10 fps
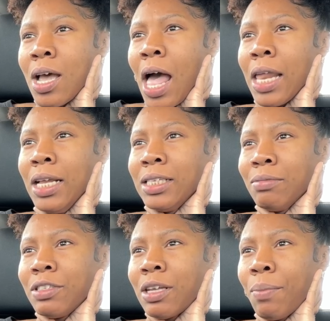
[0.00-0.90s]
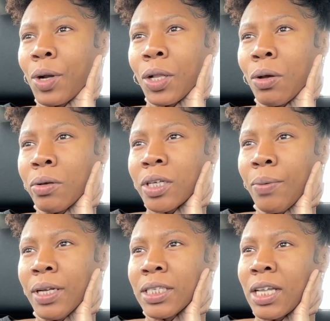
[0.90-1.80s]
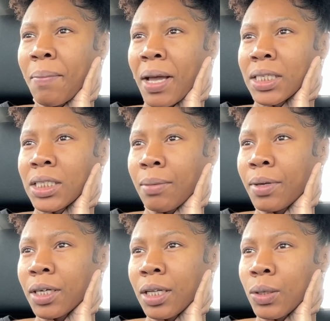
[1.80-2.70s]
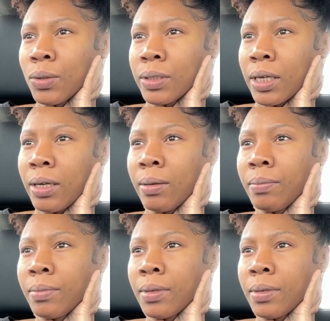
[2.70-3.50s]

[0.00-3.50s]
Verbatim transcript: I need some summer clothes. I want to step my summer clothes up.